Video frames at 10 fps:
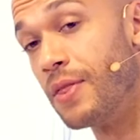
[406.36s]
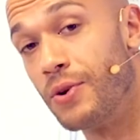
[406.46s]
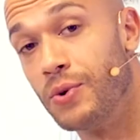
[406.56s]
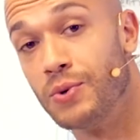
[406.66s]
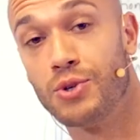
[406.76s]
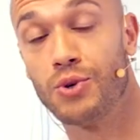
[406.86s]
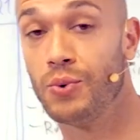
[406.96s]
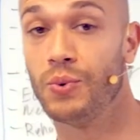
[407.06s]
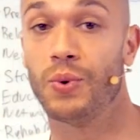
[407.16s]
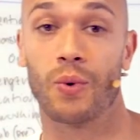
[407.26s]
through
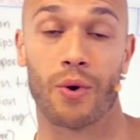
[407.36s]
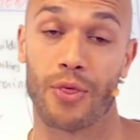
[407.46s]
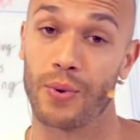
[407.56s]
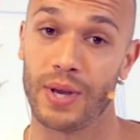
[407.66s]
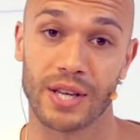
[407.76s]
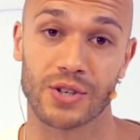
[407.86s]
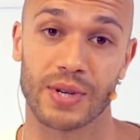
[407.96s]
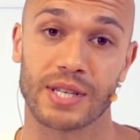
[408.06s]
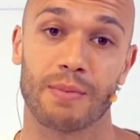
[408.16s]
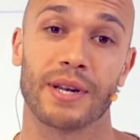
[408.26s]
2 or 3
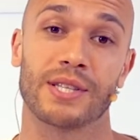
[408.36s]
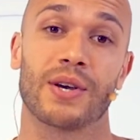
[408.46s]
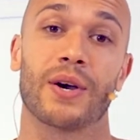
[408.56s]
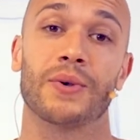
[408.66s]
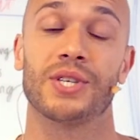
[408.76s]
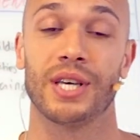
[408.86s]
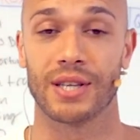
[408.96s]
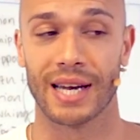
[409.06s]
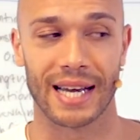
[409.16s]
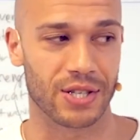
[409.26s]
injuries, depending on how you see
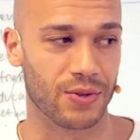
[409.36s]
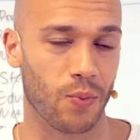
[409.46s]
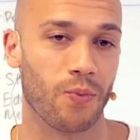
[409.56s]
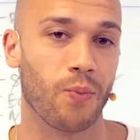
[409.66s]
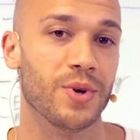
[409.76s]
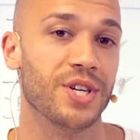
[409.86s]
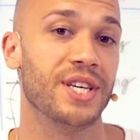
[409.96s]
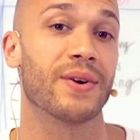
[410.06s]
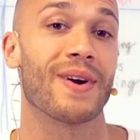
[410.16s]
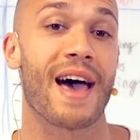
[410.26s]
it, the last
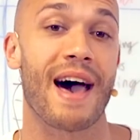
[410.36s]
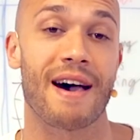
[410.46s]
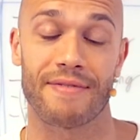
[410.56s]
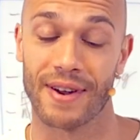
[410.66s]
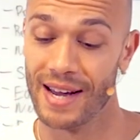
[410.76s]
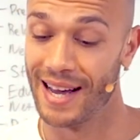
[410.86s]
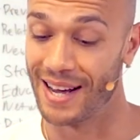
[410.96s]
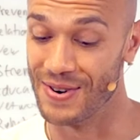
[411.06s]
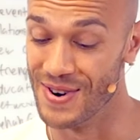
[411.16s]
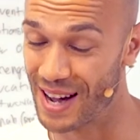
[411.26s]
year and a half. I
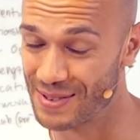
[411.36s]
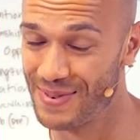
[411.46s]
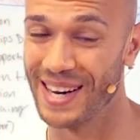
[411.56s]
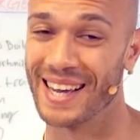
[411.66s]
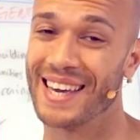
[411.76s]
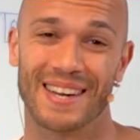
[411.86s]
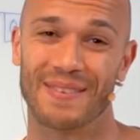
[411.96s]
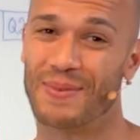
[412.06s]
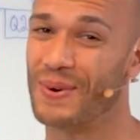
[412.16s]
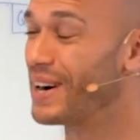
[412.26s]
do not feel like
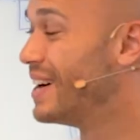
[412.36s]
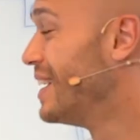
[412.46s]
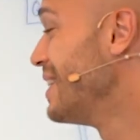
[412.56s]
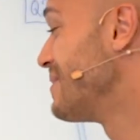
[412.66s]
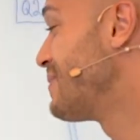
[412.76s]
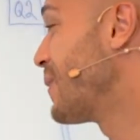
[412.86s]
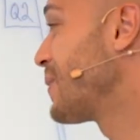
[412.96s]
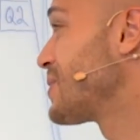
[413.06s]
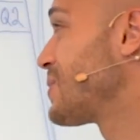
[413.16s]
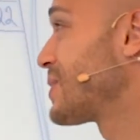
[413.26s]
more.
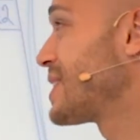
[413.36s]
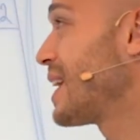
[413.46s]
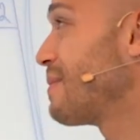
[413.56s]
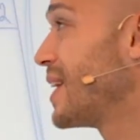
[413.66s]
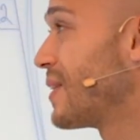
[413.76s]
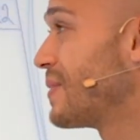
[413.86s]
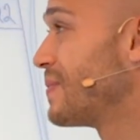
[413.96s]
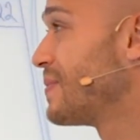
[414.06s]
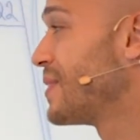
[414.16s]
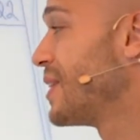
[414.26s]
Focus your time here.
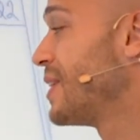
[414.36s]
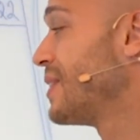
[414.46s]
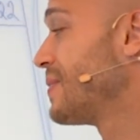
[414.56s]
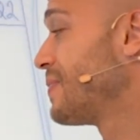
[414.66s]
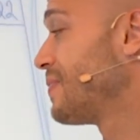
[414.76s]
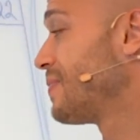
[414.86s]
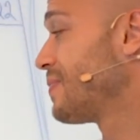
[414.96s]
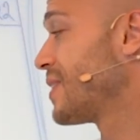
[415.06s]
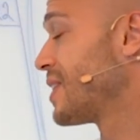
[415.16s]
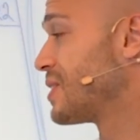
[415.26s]

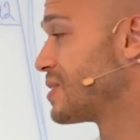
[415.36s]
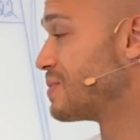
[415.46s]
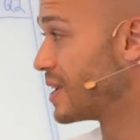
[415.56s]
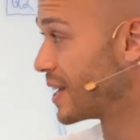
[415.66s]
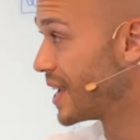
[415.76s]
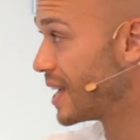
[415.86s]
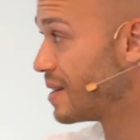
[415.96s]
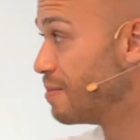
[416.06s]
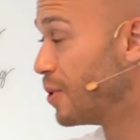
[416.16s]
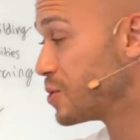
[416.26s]
Because
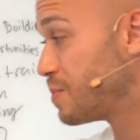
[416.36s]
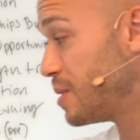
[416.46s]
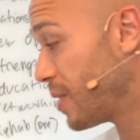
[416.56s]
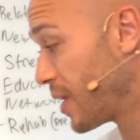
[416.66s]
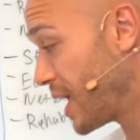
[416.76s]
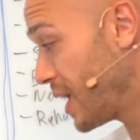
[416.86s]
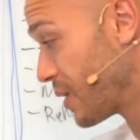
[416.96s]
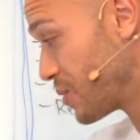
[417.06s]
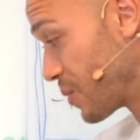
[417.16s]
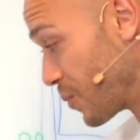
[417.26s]
again, most people are here,
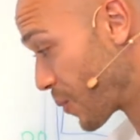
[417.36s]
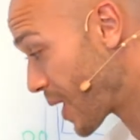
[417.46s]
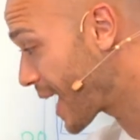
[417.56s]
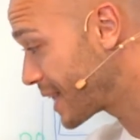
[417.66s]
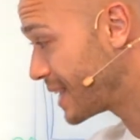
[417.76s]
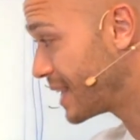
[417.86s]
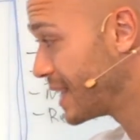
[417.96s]
you're reacting.